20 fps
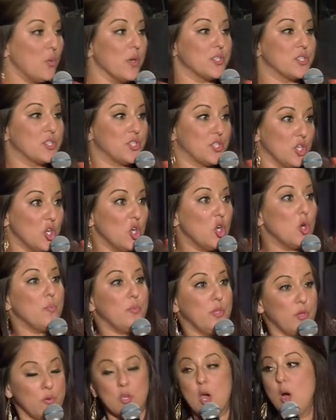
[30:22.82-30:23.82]
You
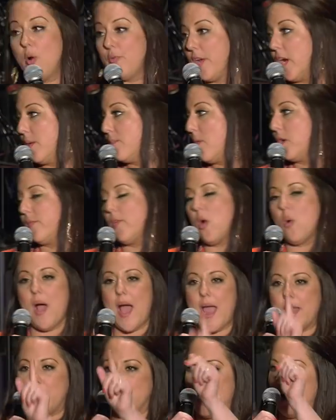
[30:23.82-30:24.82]
assume you know their motive.
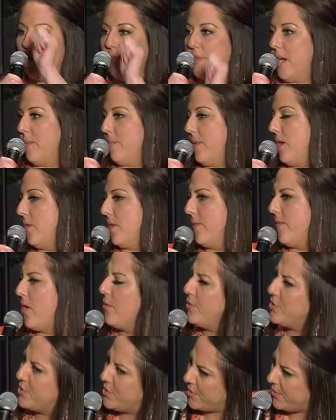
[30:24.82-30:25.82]
Oh, I know their motive.
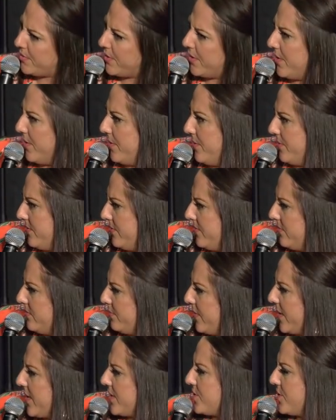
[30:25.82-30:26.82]
Oh, do you?
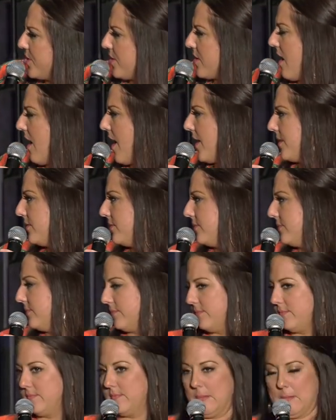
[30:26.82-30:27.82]
Because you're God.
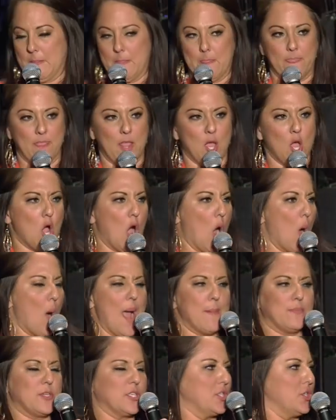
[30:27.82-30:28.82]

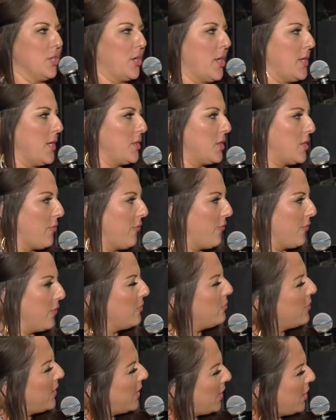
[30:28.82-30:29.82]
Oh, I'm just looking at the
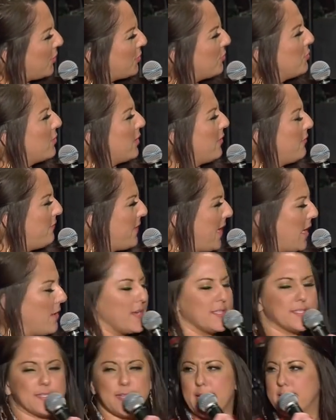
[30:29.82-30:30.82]
fruit. Well, through a
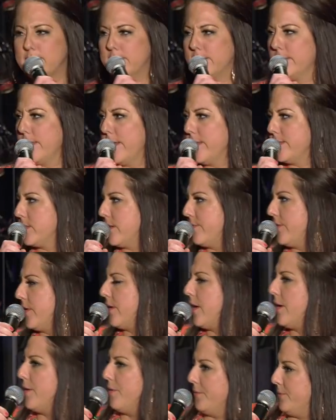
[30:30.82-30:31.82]
very slanted lens of
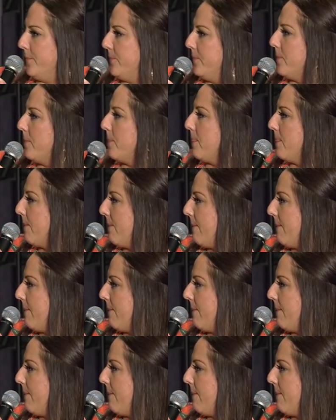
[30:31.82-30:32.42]
your own.